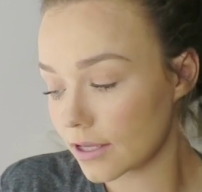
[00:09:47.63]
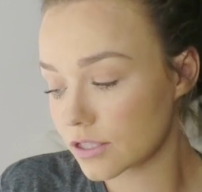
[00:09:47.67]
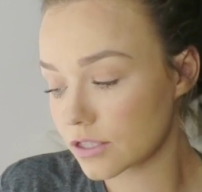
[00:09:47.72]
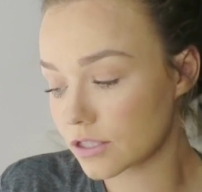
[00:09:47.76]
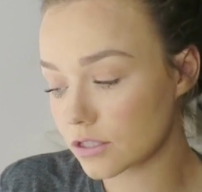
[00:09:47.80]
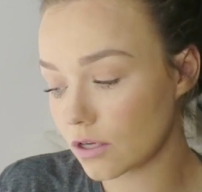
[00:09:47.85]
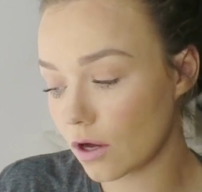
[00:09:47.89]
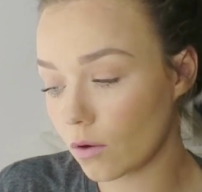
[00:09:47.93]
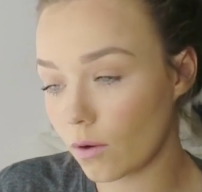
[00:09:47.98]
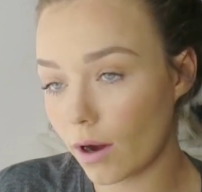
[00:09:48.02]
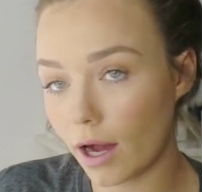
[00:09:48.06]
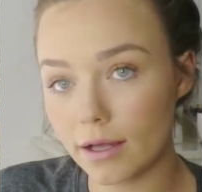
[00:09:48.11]

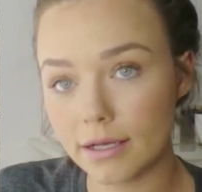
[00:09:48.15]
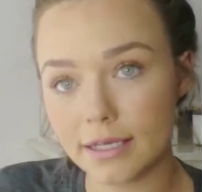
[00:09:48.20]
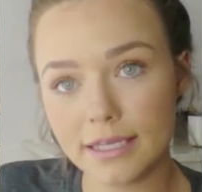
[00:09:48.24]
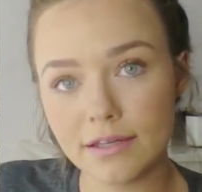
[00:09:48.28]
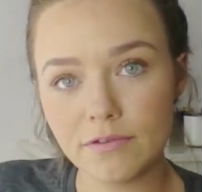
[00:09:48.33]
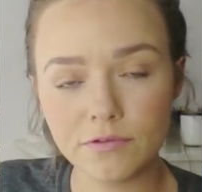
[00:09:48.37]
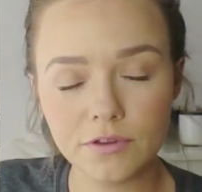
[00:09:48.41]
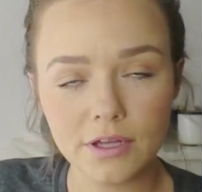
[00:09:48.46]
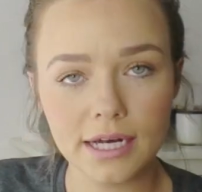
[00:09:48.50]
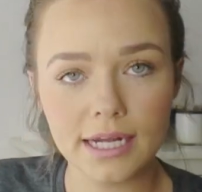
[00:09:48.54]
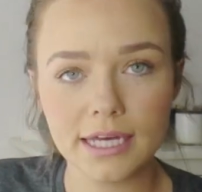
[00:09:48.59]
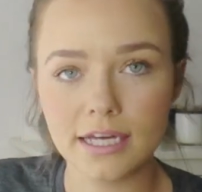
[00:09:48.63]
So I'll
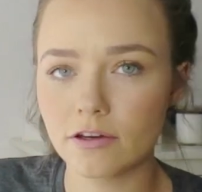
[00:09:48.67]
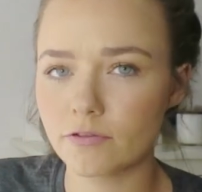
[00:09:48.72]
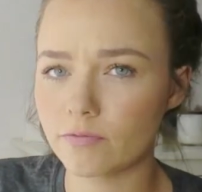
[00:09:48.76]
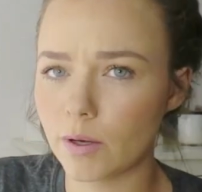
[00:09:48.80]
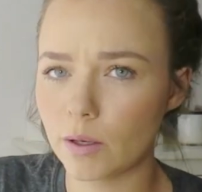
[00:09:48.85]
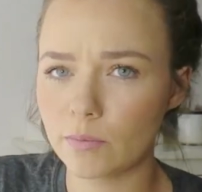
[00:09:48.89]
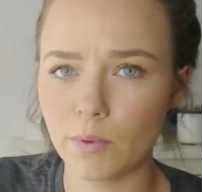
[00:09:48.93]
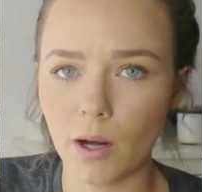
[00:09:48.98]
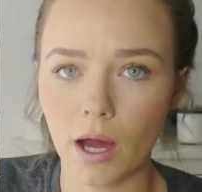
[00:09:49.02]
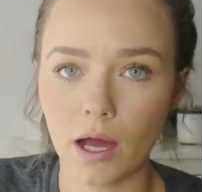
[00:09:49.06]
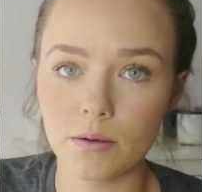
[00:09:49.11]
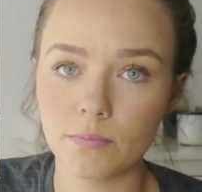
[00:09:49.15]
leave the link of
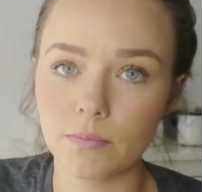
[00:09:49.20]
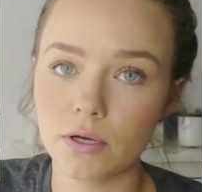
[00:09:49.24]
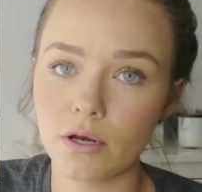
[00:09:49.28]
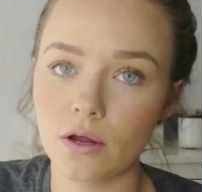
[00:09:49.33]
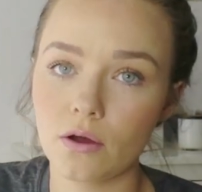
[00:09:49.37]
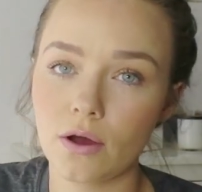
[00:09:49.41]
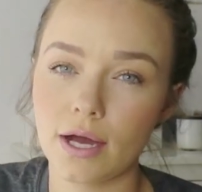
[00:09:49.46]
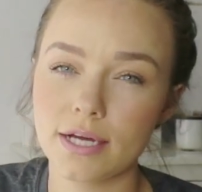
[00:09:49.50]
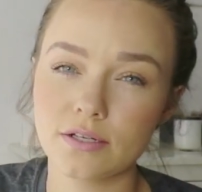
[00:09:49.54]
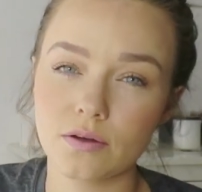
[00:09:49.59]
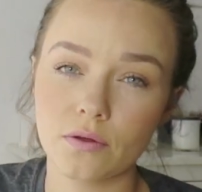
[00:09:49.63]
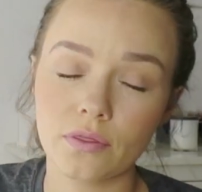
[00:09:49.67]
my blog
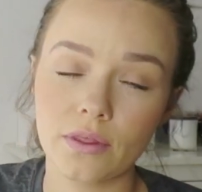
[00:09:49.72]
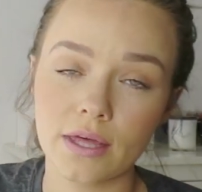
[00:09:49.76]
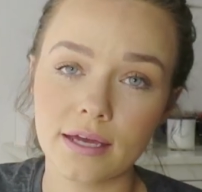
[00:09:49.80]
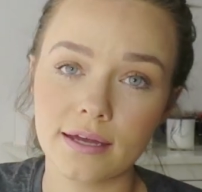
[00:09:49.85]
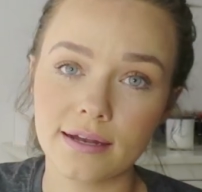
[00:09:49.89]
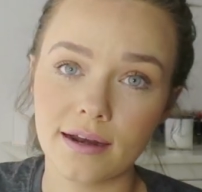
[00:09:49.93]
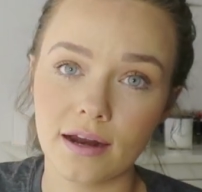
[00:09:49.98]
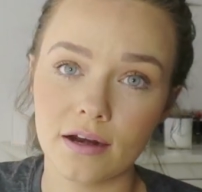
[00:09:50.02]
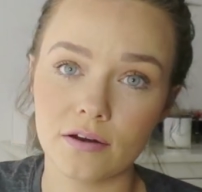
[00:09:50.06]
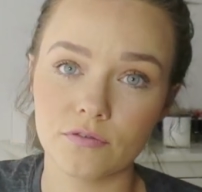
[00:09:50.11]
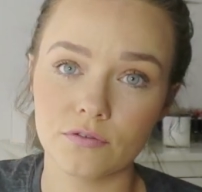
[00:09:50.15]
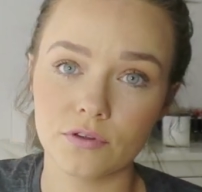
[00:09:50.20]
below. I don't think
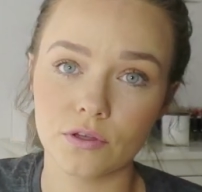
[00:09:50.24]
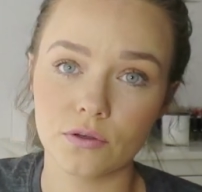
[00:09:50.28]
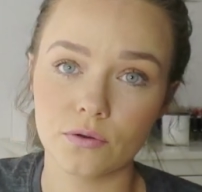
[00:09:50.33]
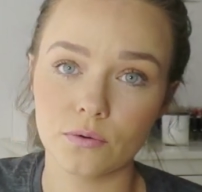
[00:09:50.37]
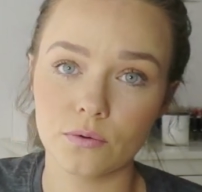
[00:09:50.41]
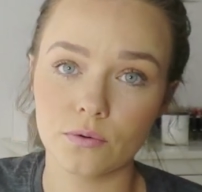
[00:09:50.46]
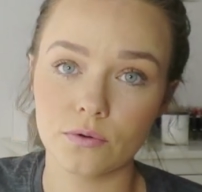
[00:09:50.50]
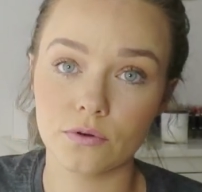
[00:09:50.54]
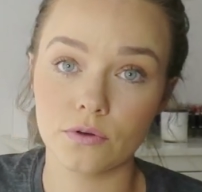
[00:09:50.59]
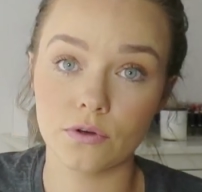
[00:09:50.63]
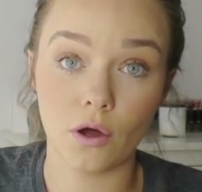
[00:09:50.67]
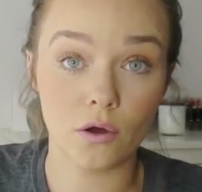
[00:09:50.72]
a lot of
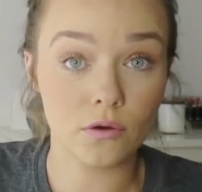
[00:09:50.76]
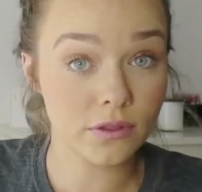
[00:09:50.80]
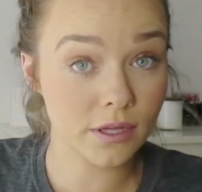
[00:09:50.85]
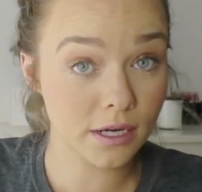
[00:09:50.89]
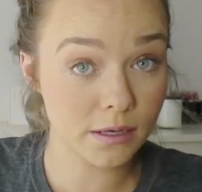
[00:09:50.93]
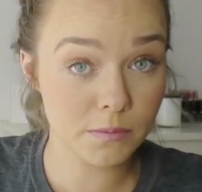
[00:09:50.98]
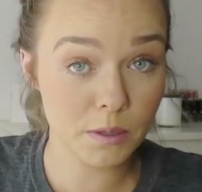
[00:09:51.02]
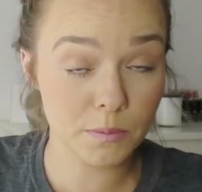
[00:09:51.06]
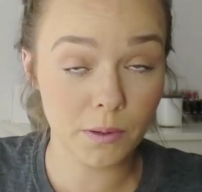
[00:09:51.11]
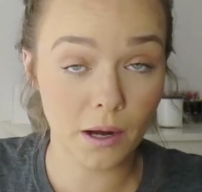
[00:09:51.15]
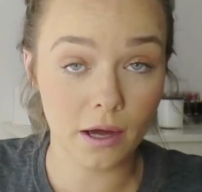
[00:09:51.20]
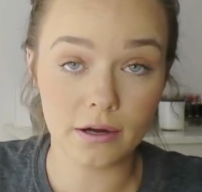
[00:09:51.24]
you know that
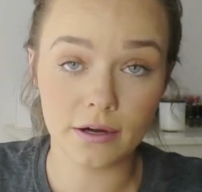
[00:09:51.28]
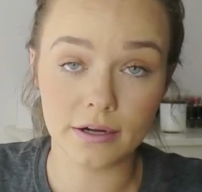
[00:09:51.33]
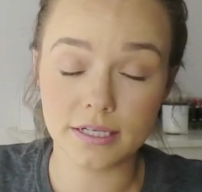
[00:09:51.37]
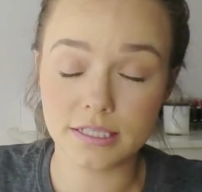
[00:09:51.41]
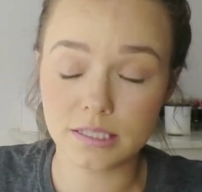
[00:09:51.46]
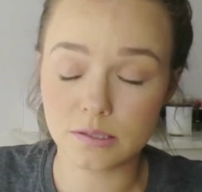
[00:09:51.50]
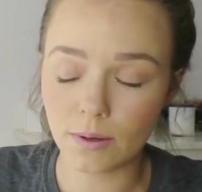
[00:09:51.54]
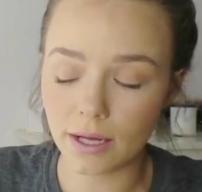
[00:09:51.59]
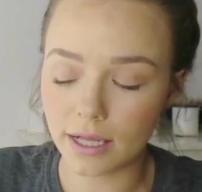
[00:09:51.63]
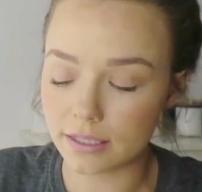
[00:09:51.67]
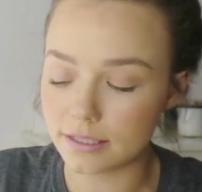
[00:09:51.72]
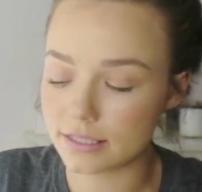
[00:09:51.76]
I'm a blogger
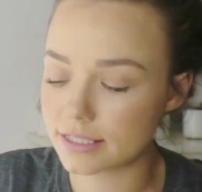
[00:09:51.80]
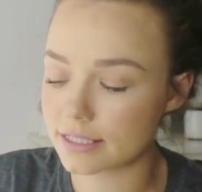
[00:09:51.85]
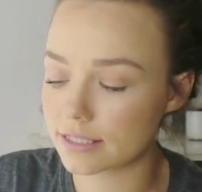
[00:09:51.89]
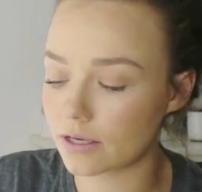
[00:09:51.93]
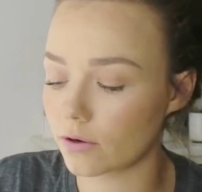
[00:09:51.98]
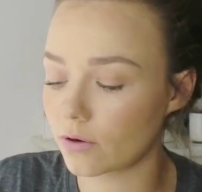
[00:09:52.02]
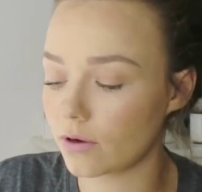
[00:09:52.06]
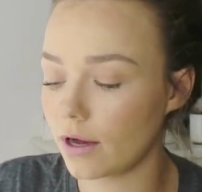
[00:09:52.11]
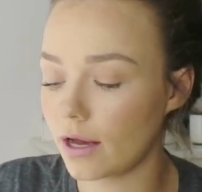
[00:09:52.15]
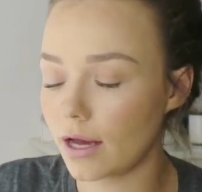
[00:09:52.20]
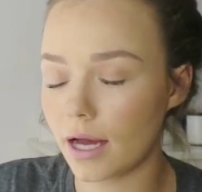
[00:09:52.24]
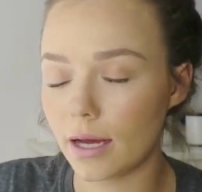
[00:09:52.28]
as well,
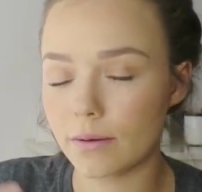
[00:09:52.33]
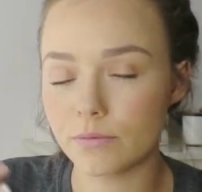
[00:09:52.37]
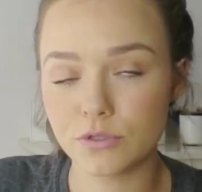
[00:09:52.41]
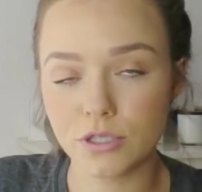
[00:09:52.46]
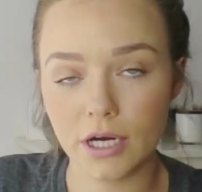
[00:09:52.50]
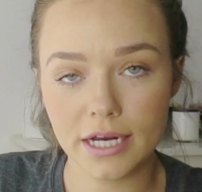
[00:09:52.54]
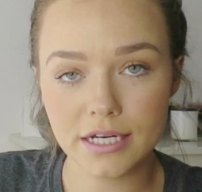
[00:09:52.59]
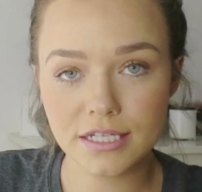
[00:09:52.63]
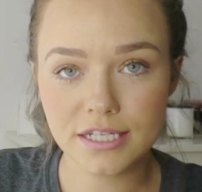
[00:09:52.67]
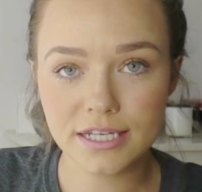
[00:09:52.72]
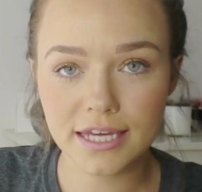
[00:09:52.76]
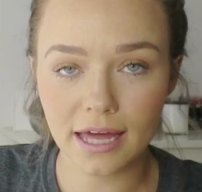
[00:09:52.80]
so I'm
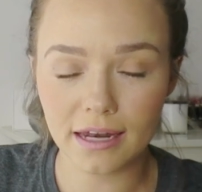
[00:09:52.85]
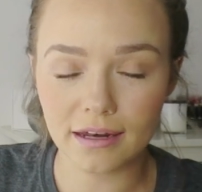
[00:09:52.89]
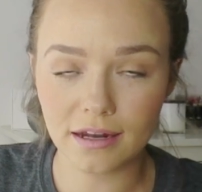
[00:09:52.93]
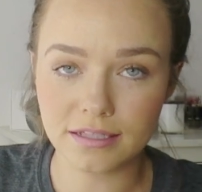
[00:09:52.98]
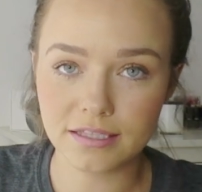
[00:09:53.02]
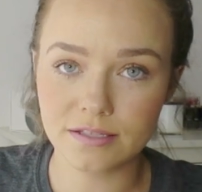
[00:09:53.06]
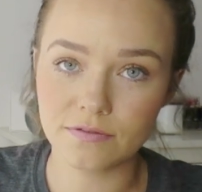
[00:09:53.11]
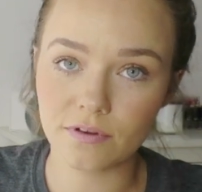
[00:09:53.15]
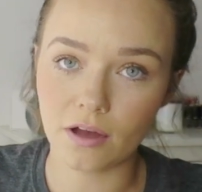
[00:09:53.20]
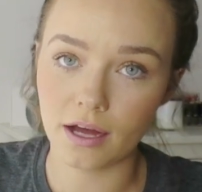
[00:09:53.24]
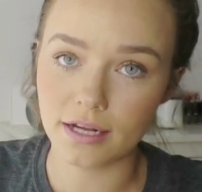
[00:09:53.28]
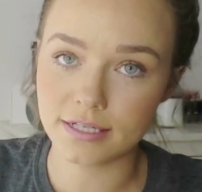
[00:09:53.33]
trying to get
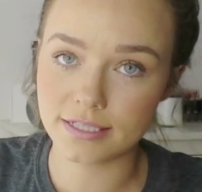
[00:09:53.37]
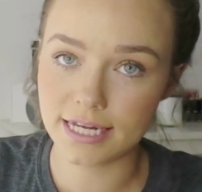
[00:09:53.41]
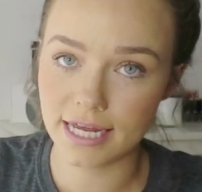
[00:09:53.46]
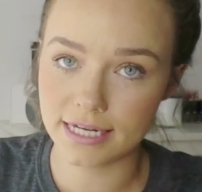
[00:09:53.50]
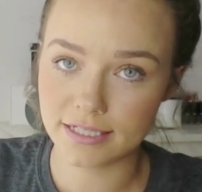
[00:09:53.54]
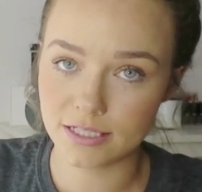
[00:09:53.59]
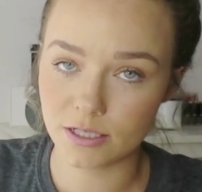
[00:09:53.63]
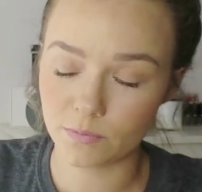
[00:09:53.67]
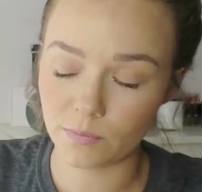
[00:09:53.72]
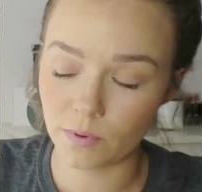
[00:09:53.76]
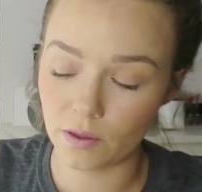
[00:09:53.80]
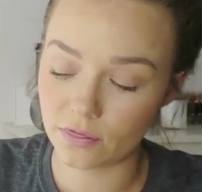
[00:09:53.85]
lots of
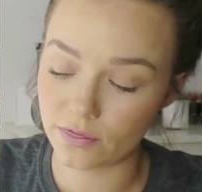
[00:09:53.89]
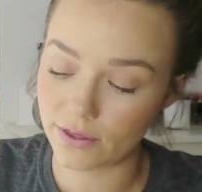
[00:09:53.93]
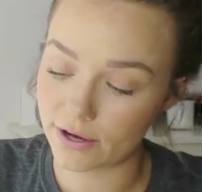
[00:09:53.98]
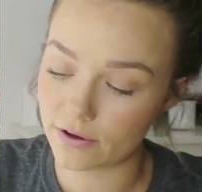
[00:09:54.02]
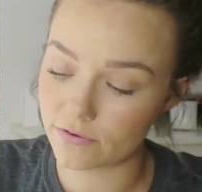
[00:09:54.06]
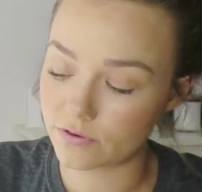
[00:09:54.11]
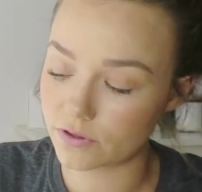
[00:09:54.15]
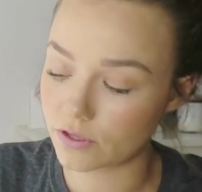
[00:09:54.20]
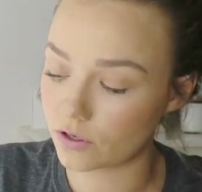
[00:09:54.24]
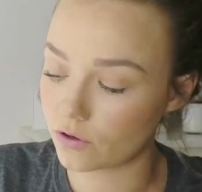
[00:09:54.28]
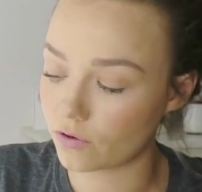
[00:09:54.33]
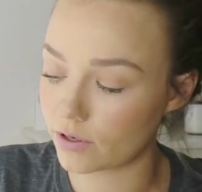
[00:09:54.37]
content up on
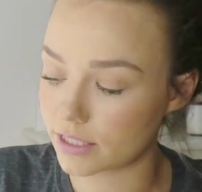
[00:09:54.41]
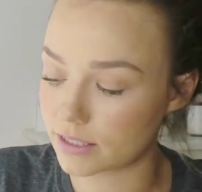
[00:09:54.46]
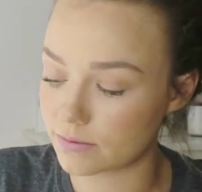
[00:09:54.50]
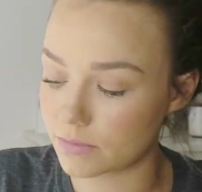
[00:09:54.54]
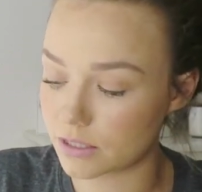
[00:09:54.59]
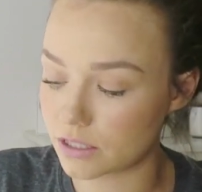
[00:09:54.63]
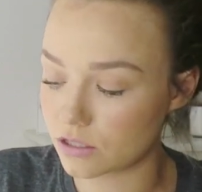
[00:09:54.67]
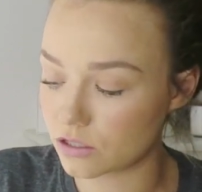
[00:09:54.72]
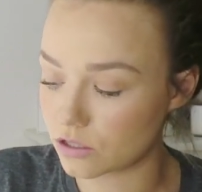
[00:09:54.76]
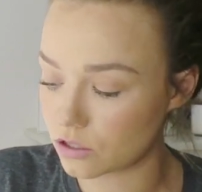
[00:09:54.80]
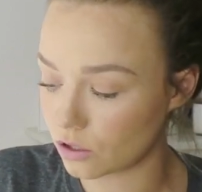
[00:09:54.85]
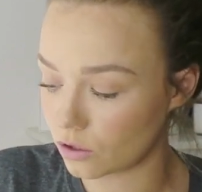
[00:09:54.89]
there for the
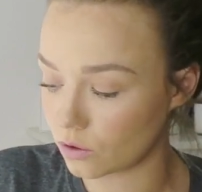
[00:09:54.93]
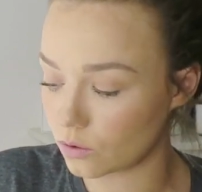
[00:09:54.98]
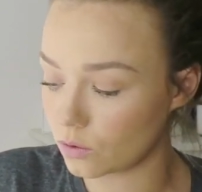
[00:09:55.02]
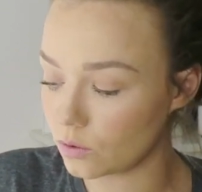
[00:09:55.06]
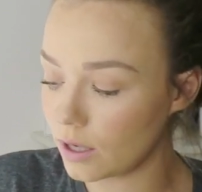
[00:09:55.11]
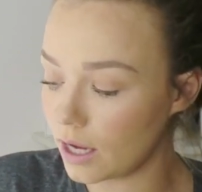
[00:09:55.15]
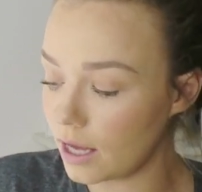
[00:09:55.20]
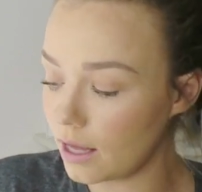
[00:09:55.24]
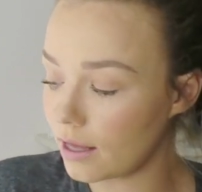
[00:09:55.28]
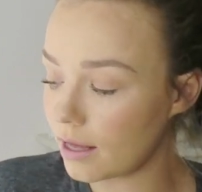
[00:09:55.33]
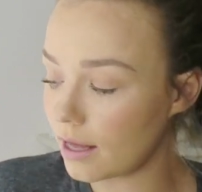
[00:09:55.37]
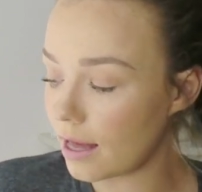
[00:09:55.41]
Christmas
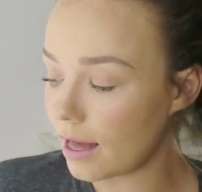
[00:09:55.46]
too.